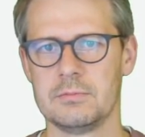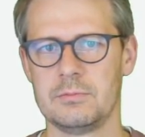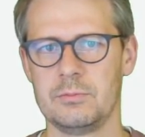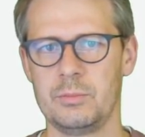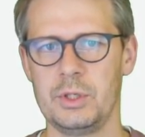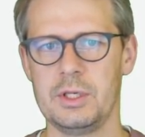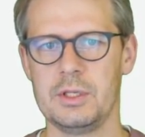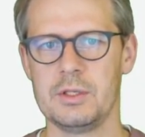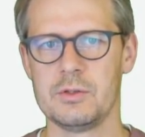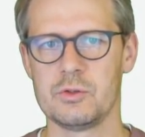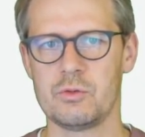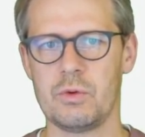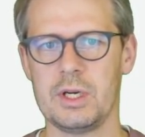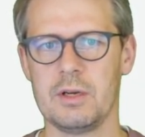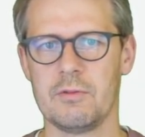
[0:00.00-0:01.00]
Pretty
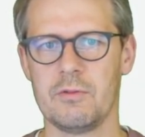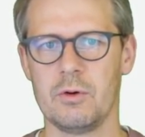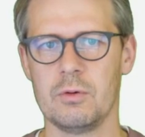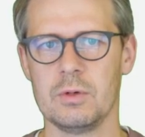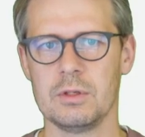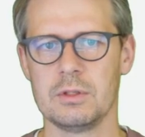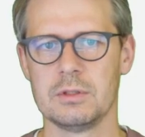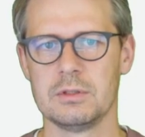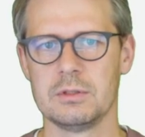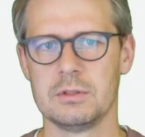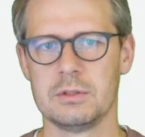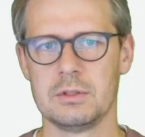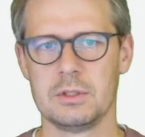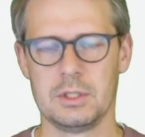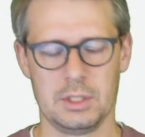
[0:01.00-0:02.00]
straightforward.
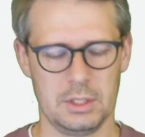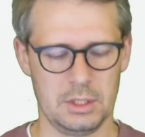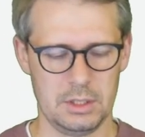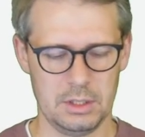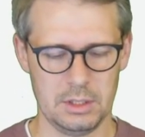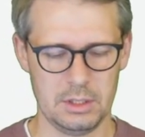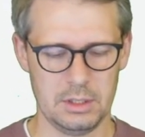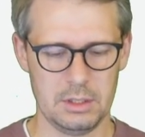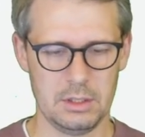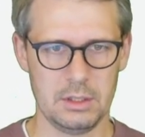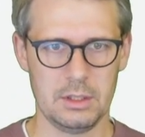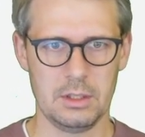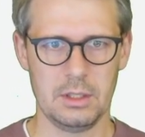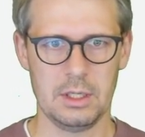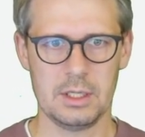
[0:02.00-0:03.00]

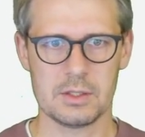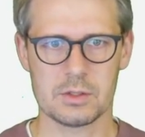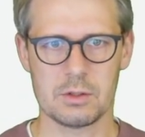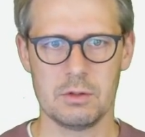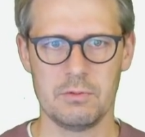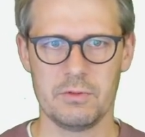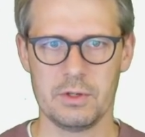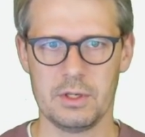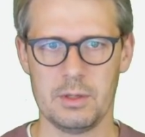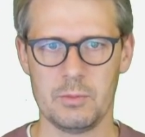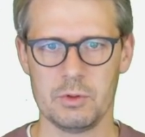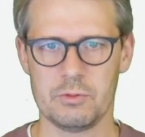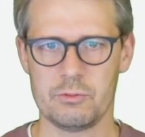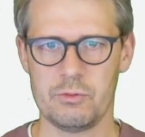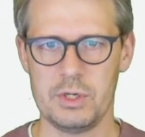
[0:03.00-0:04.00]
Let's go for demo
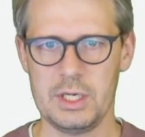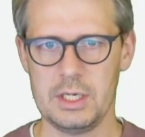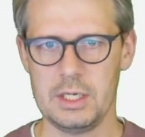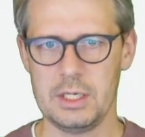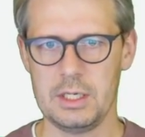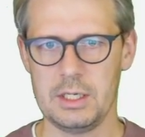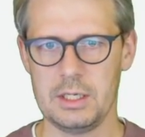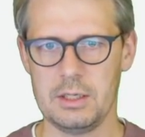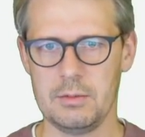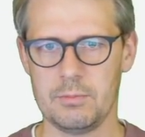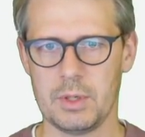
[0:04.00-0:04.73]
3.